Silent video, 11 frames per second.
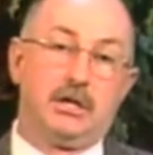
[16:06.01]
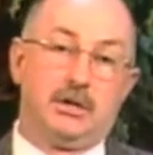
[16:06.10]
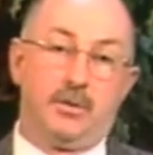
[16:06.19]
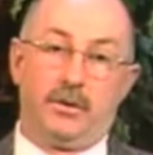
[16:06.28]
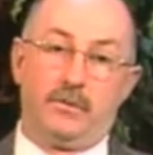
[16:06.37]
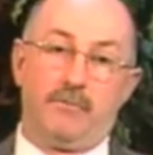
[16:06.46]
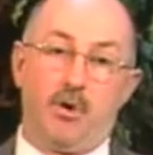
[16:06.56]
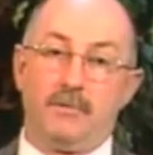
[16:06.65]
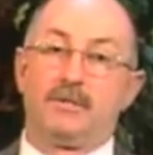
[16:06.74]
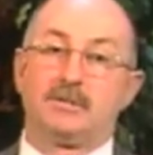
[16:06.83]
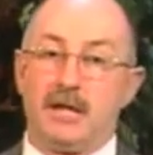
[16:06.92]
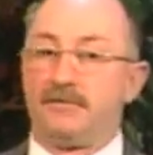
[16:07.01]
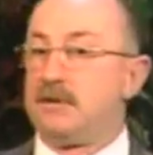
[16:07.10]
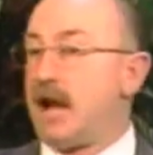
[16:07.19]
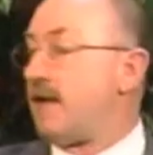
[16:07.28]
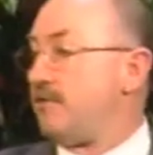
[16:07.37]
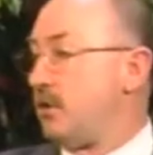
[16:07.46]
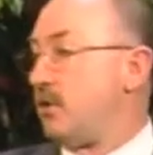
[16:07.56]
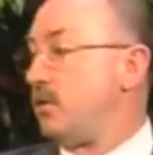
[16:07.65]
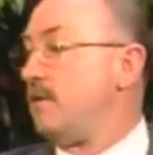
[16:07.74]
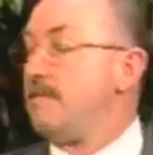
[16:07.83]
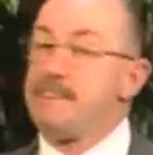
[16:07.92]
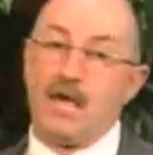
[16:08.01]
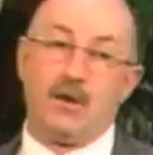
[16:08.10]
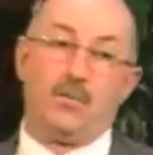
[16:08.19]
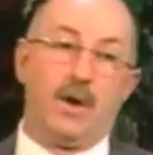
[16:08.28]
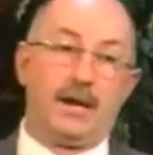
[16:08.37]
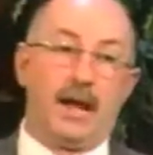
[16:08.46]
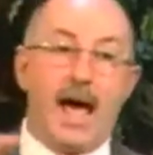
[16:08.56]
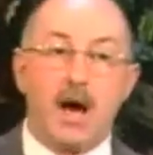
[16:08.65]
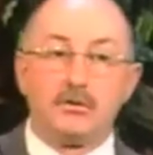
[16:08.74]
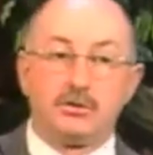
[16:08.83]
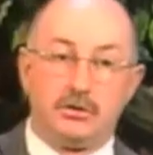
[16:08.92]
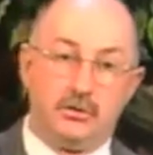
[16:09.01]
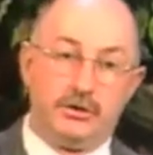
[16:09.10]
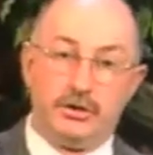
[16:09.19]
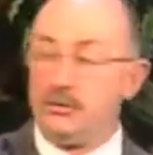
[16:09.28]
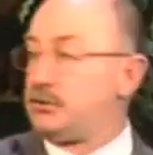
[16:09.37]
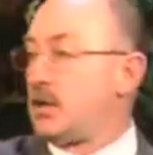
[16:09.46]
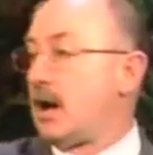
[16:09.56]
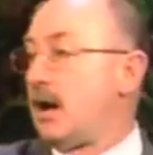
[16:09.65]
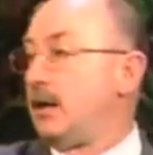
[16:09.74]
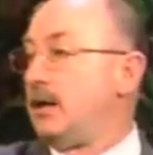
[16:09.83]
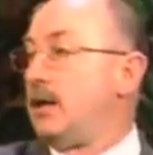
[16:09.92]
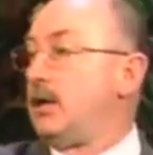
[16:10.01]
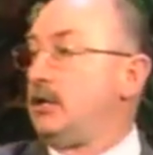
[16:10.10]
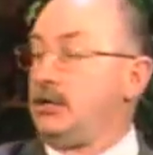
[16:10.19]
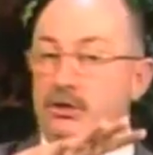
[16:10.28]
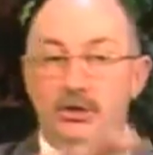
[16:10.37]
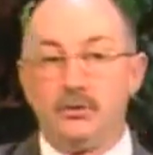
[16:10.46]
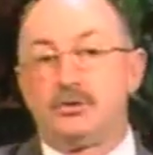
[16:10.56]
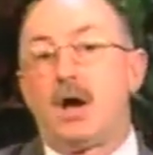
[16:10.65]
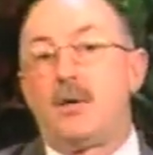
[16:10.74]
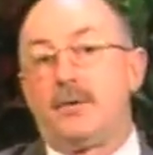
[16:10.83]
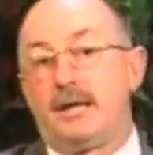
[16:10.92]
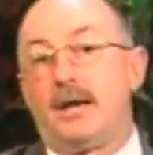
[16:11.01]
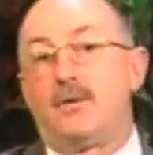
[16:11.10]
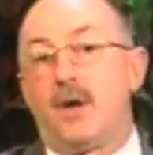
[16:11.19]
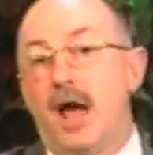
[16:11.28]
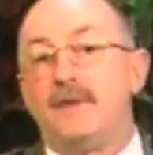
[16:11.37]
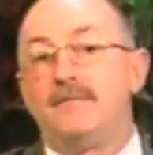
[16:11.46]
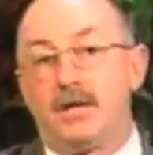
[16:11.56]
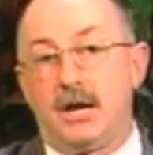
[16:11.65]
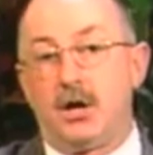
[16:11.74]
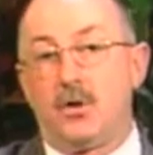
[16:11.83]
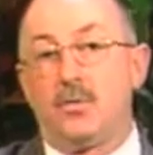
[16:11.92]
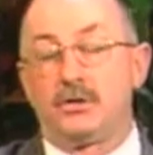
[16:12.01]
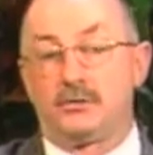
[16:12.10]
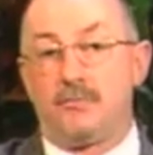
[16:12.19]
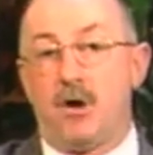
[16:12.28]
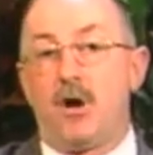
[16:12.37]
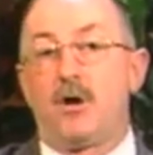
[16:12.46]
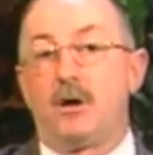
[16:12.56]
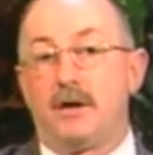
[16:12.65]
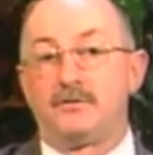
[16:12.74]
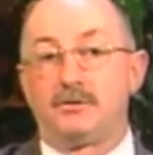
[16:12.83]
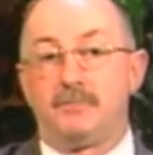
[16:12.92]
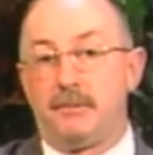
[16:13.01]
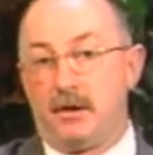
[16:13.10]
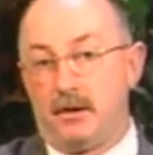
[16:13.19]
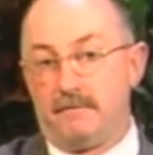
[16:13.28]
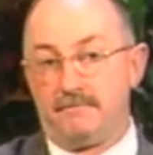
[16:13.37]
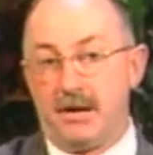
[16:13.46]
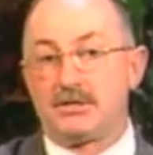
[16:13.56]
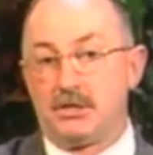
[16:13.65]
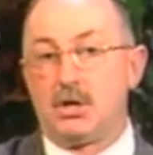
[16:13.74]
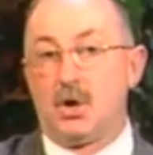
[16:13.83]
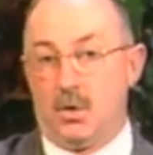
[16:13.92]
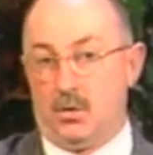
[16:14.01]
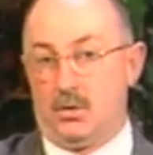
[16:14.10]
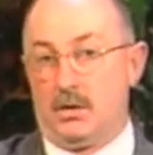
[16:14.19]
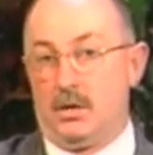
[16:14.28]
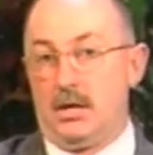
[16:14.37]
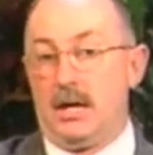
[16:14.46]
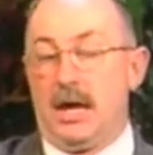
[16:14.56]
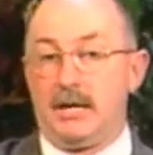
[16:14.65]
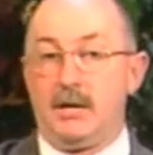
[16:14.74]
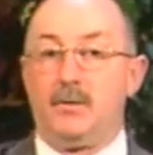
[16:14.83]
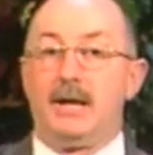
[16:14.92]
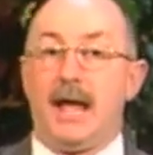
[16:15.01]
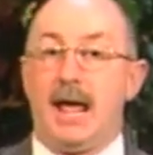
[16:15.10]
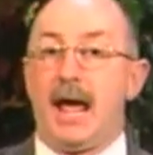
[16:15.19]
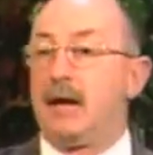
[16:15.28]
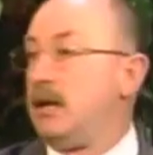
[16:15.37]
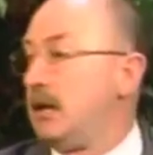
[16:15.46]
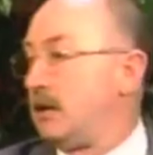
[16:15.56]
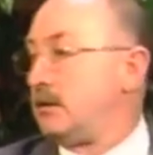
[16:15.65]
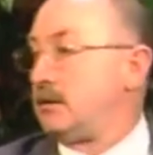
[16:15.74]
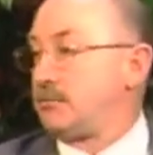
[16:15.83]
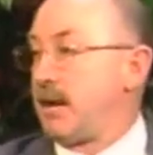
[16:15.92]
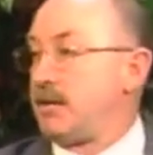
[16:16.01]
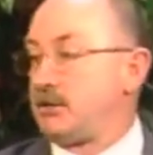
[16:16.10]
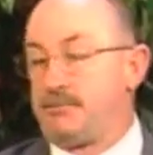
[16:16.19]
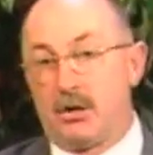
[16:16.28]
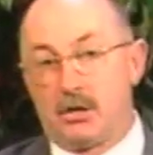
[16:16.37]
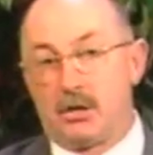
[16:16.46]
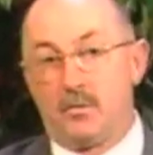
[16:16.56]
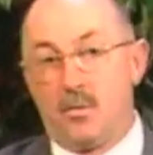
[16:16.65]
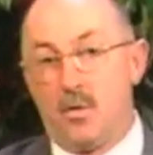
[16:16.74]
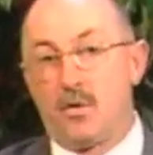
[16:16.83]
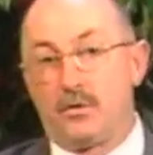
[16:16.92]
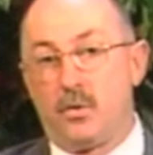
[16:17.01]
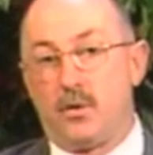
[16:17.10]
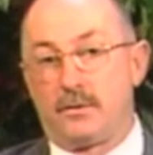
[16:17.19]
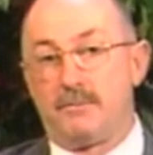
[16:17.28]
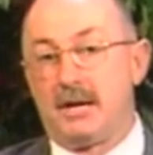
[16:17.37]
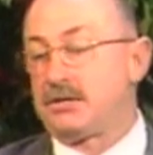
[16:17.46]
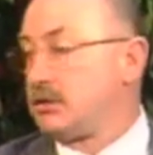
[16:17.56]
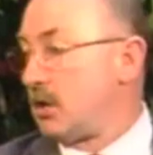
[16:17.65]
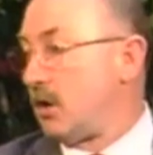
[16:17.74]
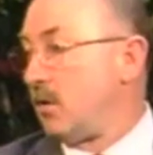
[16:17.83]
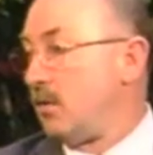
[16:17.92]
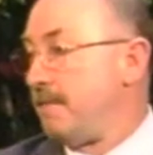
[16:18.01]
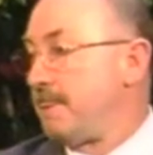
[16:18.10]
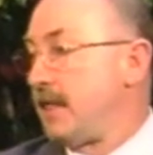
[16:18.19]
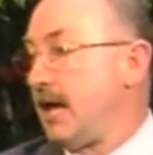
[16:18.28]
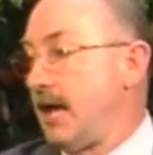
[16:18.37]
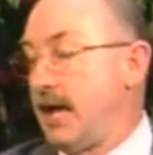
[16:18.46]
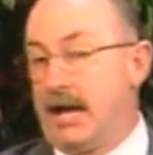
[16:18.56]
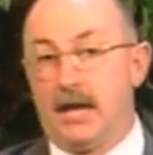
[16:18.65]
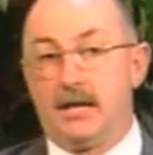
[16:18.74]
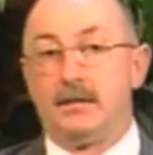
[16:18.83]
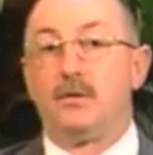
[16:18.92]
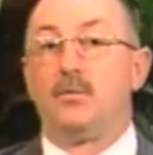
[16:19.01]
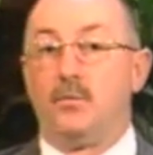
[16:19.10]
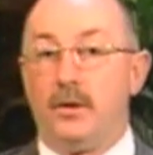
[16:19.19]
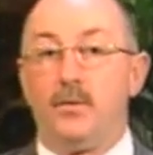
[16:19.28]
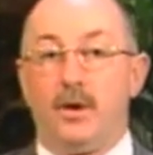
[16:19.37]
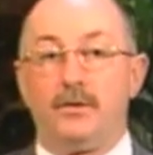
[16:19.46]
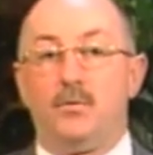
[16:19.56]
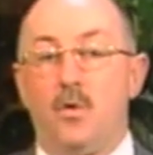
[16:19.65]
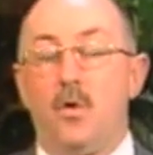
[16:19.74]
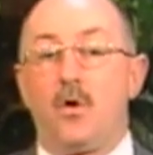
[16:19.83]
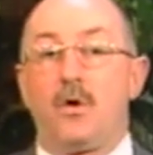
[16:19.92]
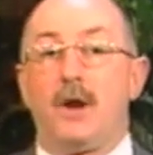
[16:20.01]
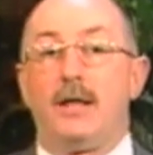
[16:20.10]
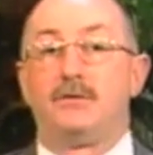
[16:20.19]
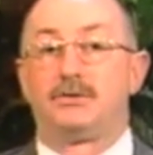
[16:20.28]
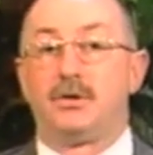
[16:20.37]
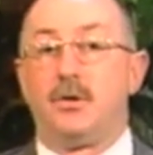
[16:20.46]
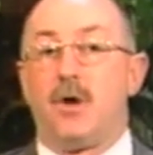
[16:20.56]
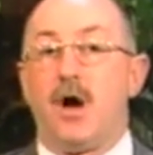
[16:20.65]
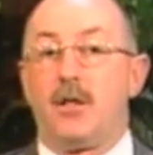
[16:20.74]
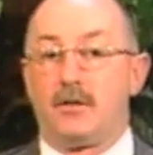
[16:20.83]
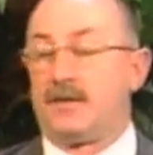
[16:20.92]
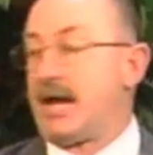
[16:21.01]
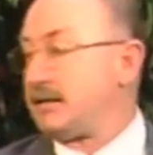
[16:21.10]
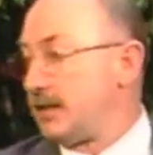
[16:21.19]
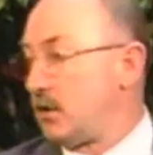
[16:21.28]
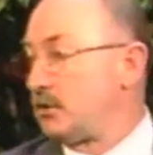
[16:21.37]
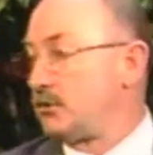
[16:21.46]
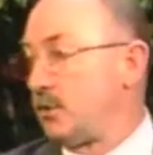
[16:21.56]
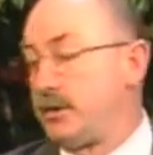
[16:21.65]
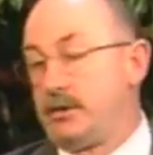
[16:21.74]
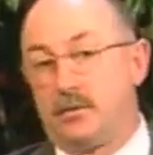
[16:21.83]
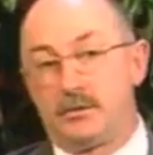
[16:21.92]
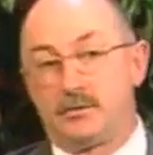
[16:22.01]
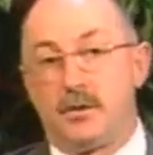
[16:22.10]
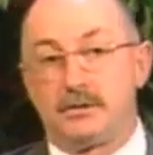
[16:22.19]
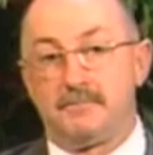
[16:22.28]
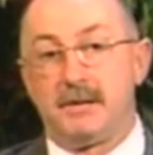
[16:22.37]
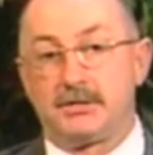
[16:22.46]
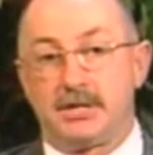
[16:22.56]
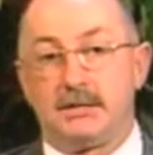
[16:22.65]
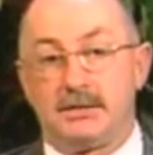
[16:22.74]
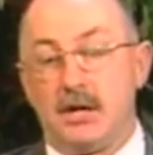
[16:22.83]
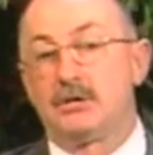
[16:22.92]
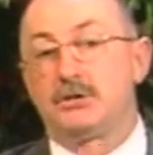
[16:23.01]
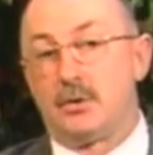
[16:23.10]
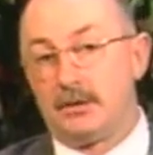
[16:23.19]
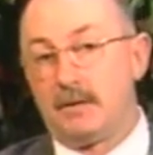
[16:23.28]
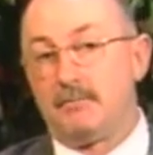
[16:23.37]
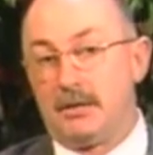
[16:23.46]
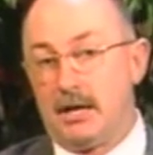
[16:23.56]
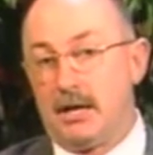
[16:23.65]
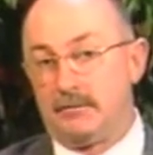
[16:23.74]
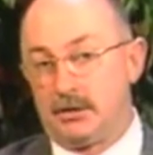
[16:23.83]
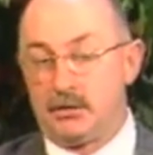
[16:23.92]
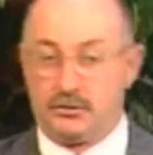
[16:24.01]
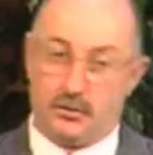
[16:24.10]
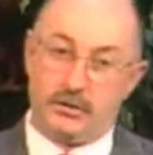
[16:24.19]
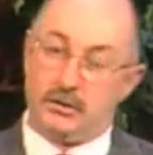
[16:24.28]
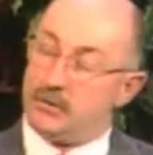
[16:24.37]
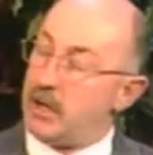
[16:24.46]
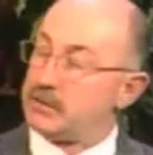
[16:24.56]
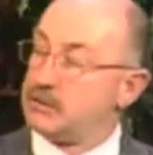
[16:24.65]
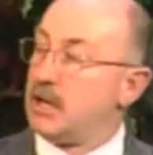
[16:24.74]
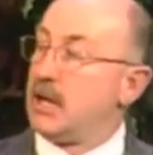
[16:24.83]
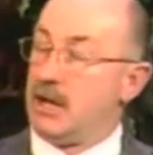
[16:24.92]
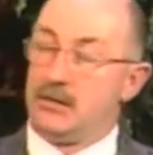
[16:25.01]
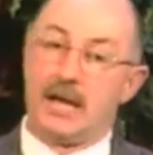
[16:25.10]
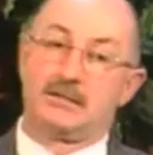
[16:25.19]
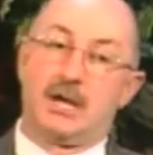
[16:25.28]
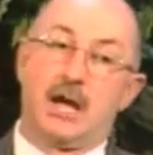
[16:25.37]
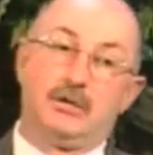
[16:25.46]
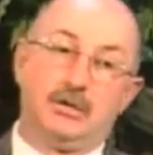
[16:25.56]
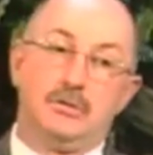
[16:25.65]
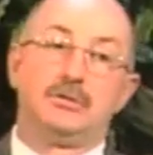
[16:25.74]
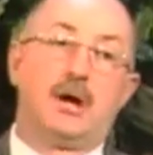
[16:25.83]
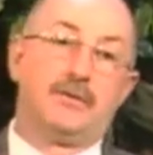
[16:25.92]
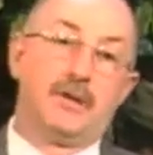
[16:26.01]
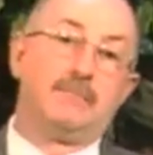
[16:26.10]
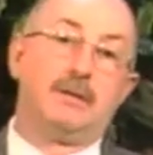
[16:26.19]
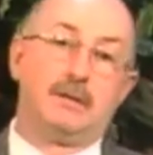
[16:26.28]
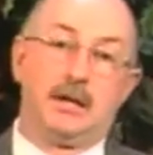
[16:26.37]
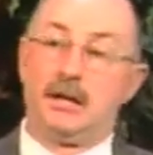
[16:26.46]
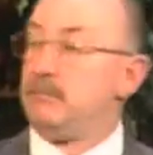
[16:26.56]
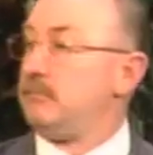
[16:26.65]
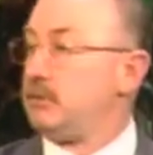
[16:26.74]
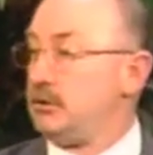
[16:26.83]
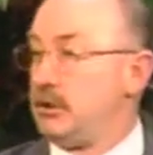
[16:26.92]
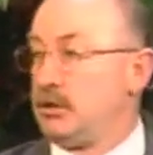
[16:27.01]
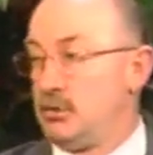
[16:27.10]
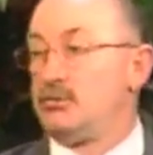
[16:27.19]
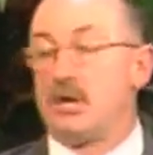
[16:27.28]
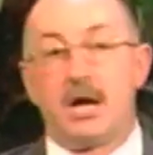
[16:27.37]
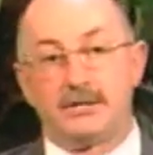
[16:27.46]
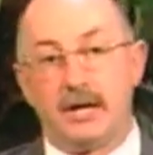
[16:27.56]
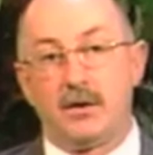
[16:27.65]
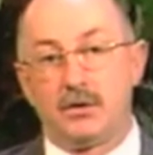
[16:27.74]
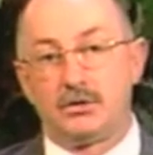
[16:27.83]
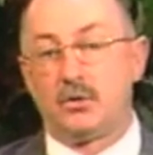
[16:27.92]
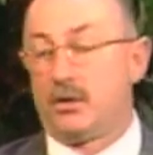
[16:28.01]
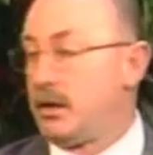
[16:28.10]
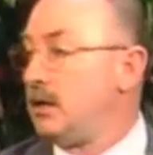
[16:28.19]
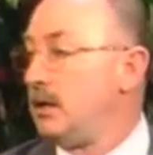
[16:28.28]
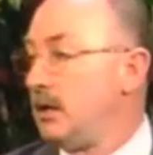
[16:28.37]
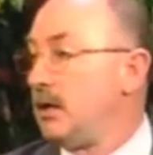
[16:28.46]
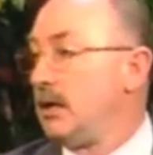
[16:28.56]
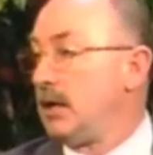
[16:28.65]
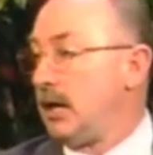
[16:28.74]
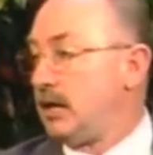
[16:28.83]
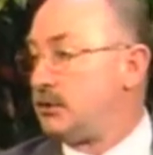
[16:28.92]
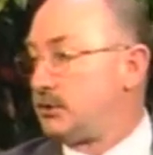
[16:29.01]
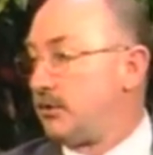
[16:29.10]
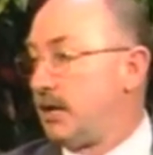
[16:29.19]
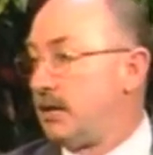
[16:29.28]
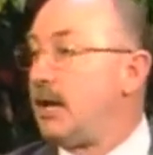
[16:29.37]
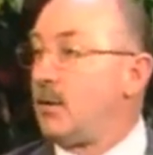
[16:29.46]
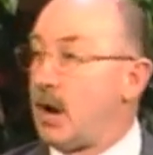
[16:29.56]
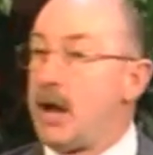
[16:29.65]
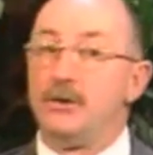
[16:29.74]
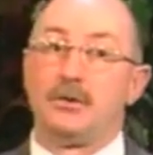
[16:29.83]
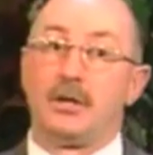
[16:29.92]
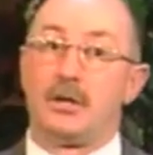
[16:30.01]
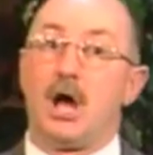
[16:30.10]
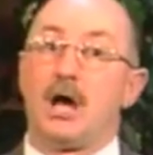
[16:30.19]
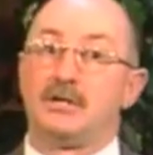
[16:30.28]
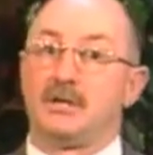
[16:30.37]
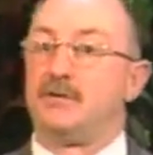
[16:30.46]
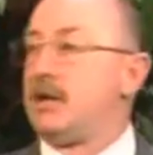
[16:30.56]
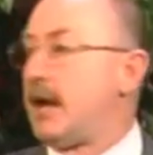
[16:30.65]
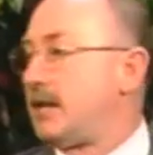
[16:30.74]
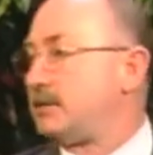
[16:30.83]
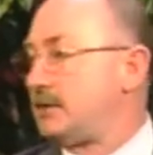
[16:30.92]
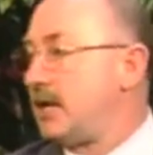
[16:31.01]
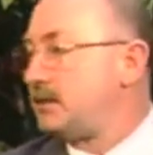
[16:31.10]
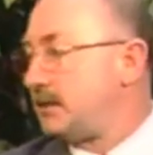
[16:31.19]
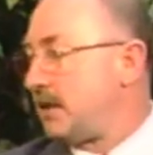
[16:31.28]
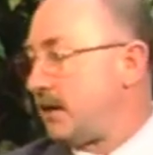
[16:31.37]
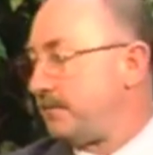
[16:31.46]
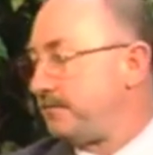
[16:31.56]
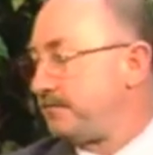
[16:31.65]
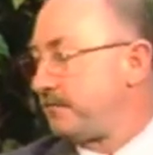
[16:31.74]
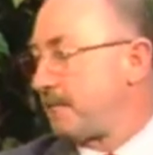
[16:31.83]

You know, when the Mormons left Nauvoo and went out to Utah, Utah, when they arrived there, was part of Mexico. And then we had the Spanish-American War, the war with Mexico, and we won the war, and so all of that territory that was once Mexican territory then became territory of the U.S. And that's how Utah then became the Utah Territory. And so then they were under the laws of the United States again.